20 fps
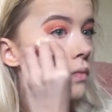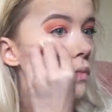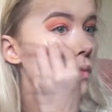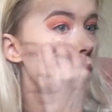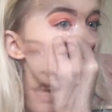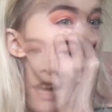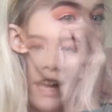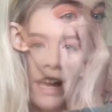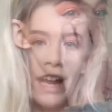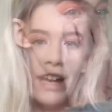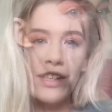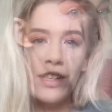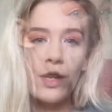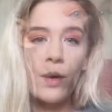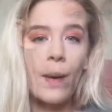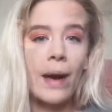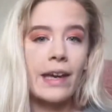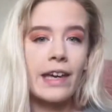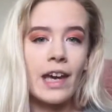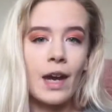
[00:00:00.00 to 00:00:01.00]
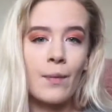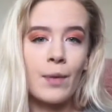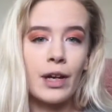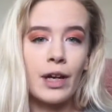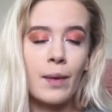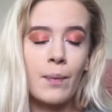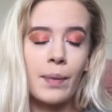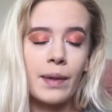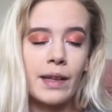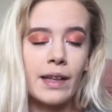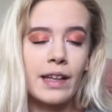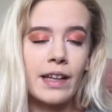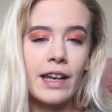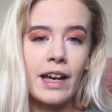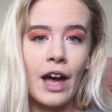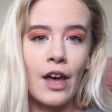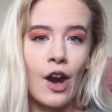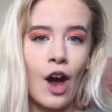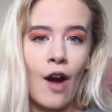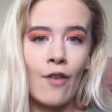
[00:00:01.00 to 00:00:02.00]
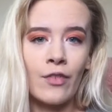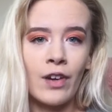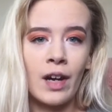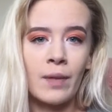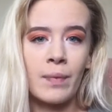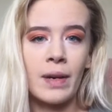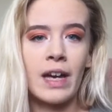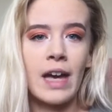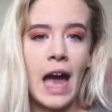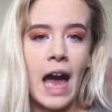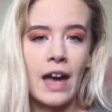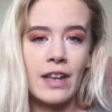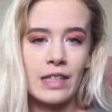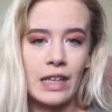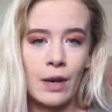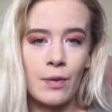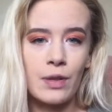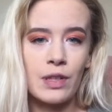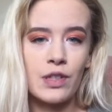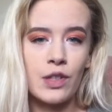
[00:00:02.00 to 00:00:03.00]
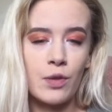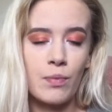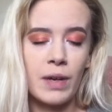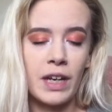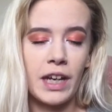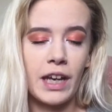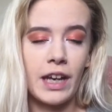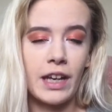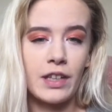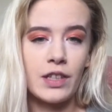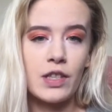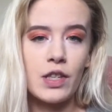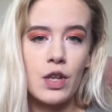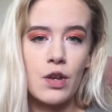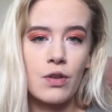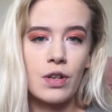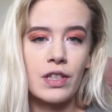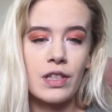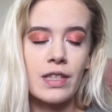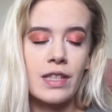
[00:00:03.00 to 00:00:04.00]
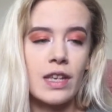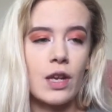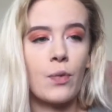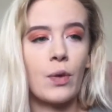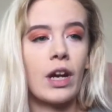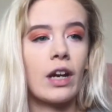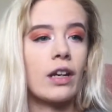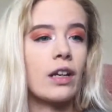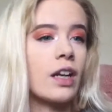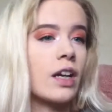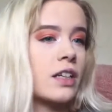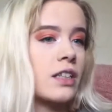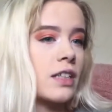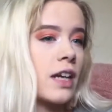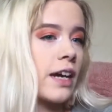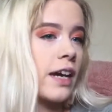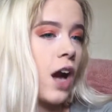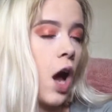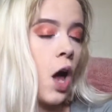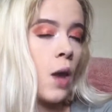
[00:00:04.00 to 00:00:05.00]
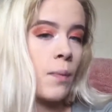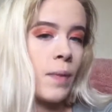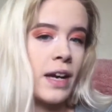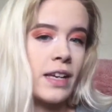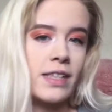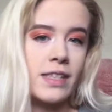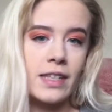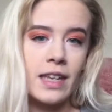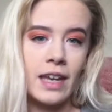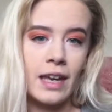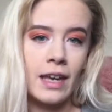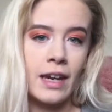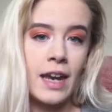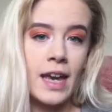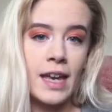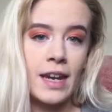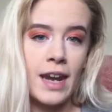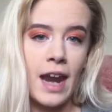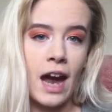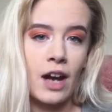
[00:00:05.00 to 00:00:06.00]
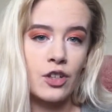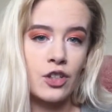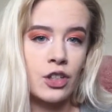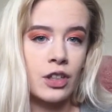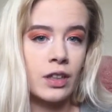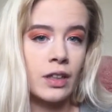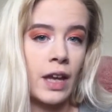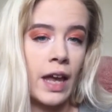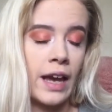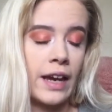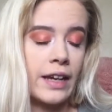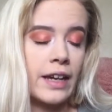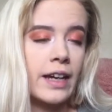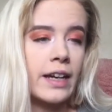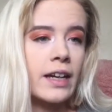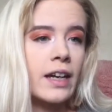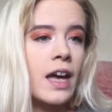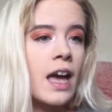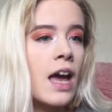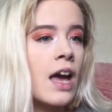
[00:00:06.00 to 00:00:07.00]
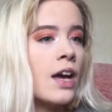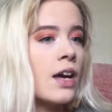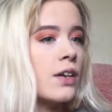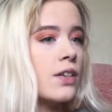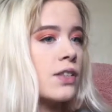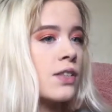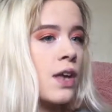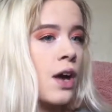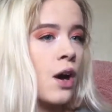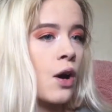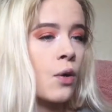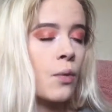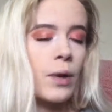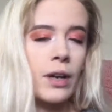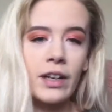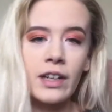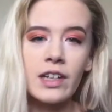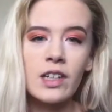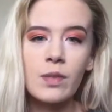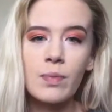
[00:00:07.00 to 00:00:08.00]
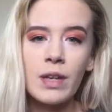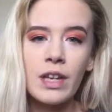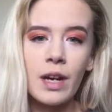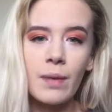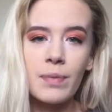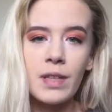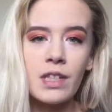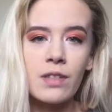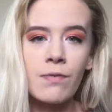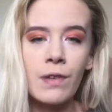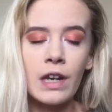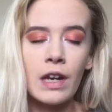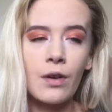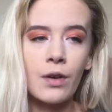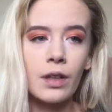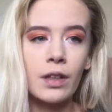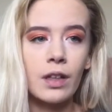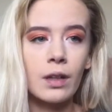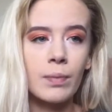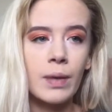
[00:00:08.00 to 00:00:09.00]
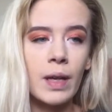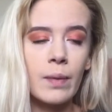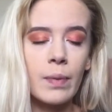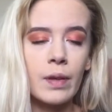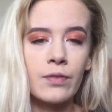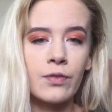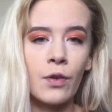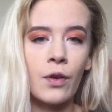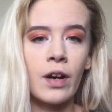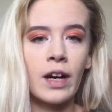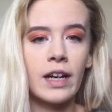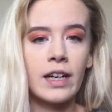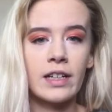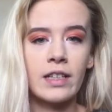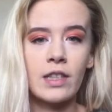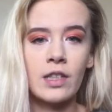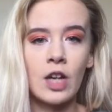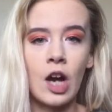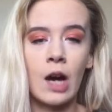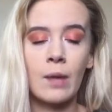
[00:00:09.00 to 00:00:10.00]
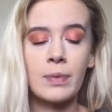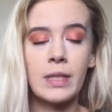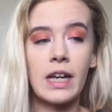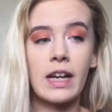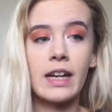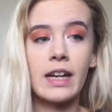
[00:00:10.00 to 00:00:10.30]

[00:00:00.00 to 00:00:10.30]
Okay guys, so my camera completely cut off on me as I was zooming in so you could see what it looked like on my skin in natural lighting. So we're gonna speed up this video a little bit before it stops